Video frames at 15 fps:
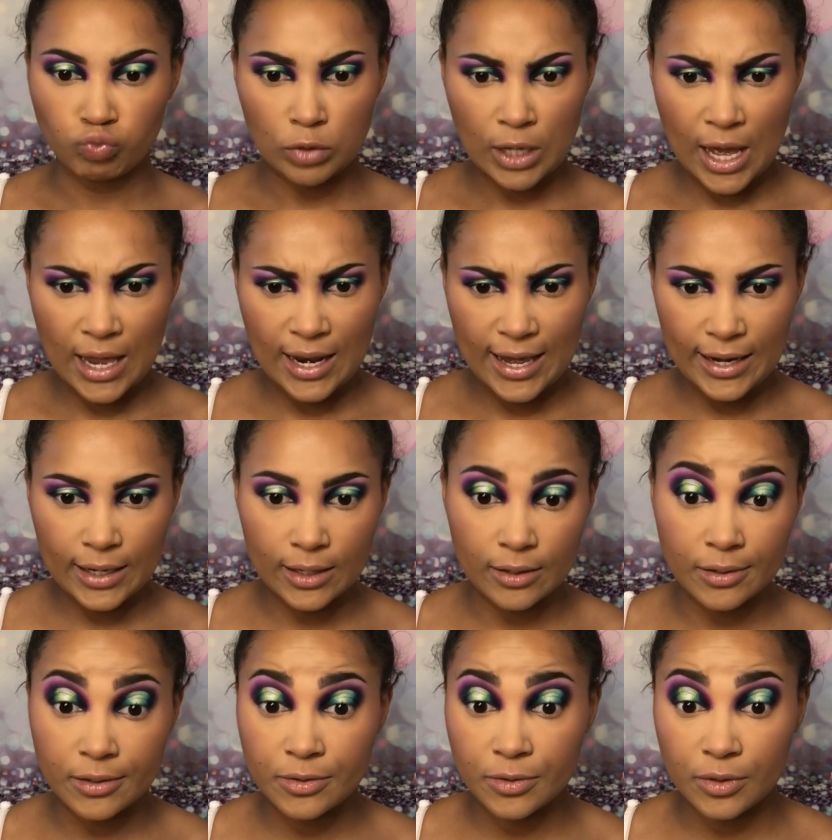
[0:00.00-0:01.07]
I like it.
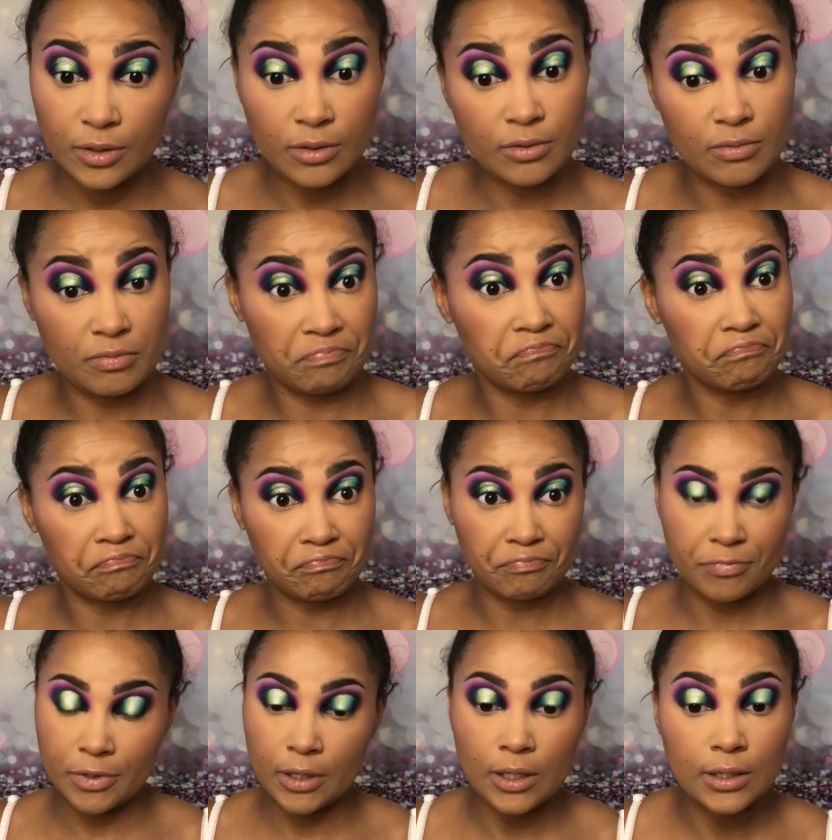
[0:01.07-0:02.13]

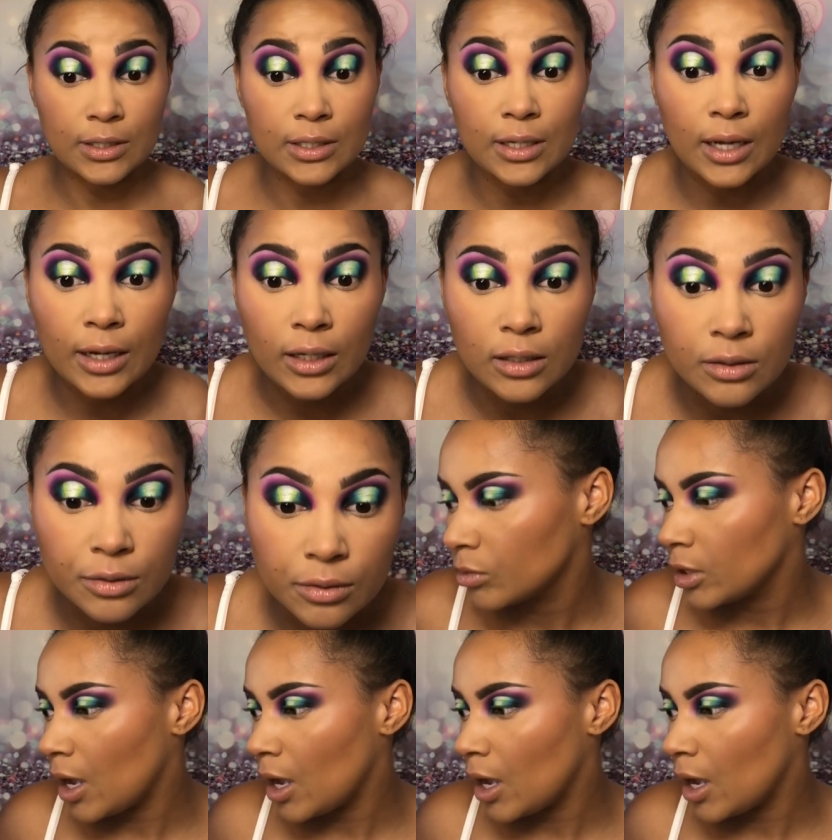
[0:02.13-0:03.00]
It's nice.